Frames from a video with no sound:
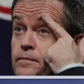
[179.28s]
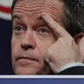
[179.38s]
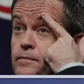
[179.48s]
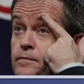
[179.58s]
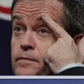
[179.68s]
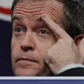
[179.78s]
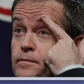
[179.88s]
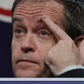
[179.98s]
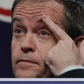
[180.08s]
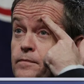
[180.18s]

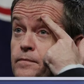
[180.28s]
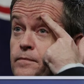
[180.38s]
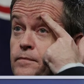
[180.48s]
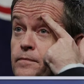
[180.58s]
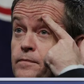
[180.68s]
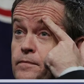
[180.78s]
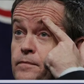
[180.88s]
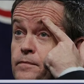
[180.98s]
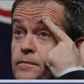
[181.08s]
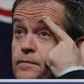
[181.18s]

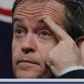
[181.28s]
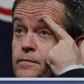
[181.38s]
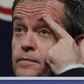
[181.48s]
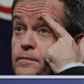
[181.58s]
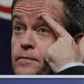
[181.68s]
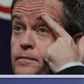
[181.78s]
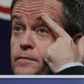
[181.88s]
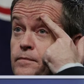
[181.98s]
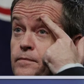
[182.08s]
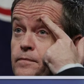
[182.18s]

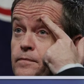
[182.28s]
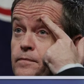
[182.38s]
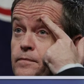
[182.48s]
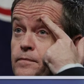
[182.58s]
No words are spoken by the person on screen.